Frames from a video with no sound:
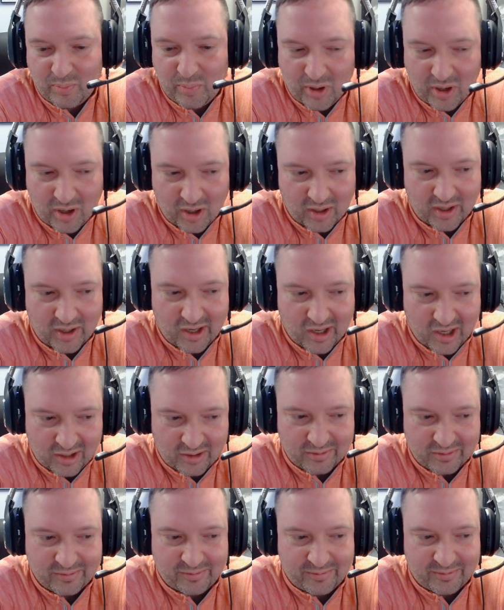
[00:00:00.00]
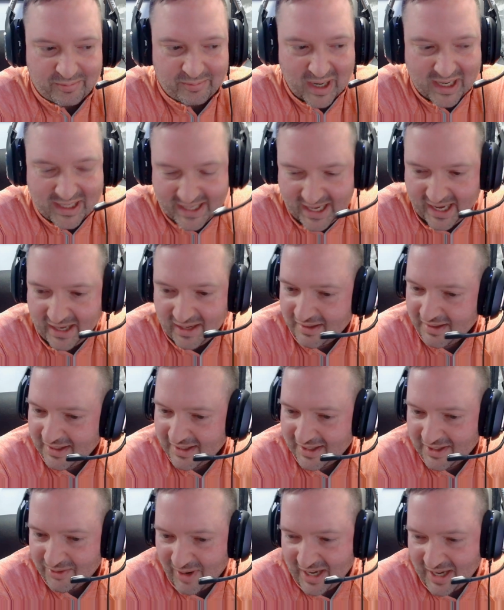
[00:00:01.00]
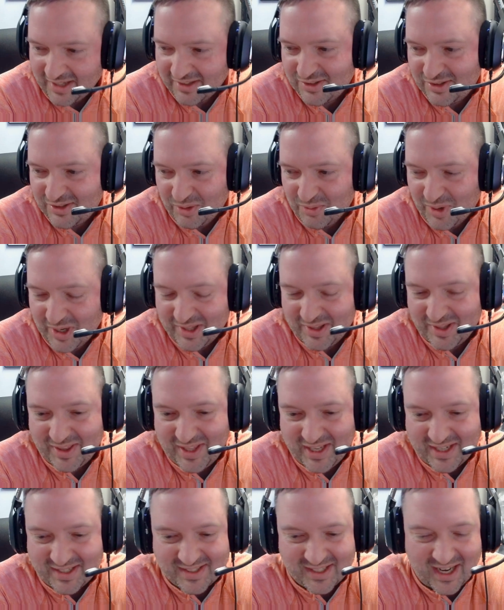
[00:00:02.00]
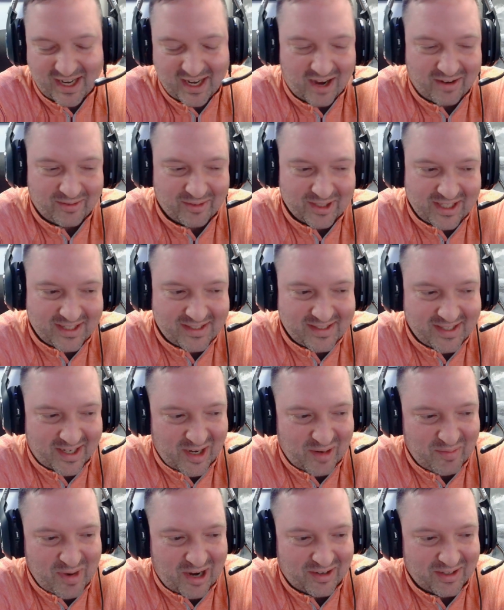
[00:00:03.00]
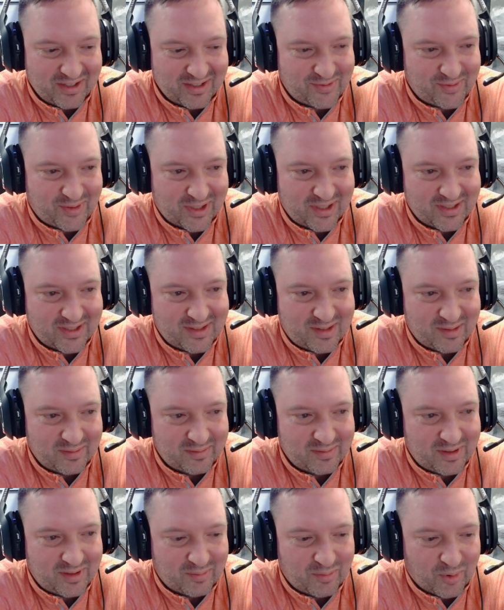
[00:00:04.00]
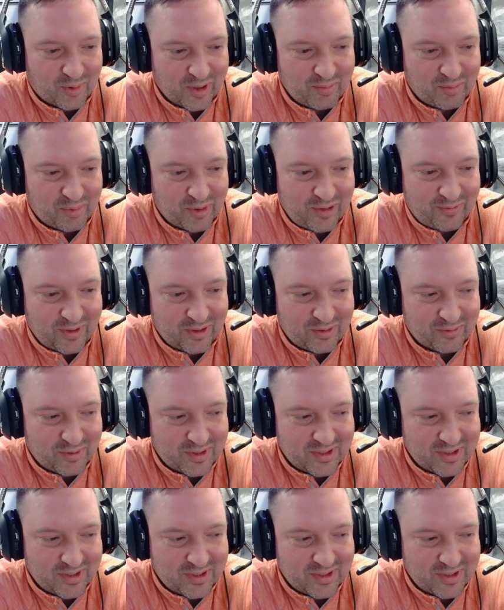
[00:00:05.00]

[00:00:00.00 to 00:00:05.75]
part of my day, right? Yeah. So one of the things that I got really excited about as far as the the morning briefing